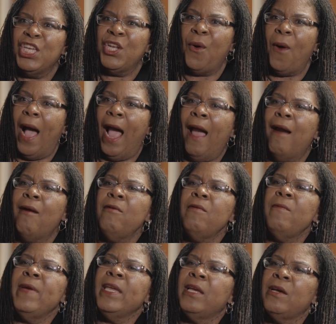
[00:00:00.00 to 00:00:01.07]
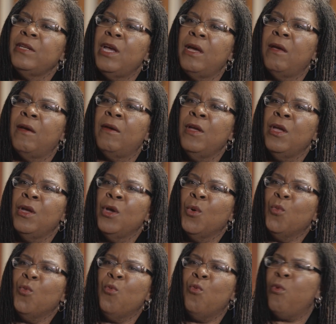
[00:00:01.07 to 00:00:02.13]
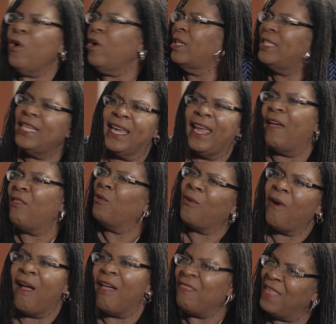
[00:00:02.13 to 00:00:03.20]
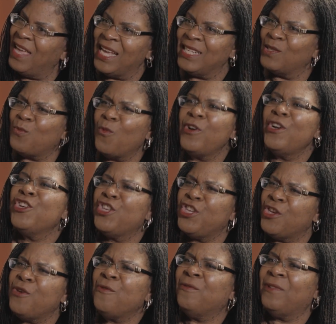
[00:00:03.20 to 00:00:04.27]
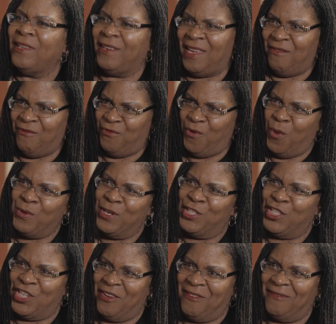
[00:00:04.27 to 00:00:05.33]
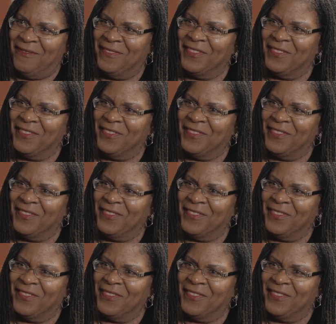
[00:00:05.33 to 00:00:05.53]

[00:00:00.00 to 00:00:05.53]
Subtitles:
How are we going to work together on this? What are you looking forward to?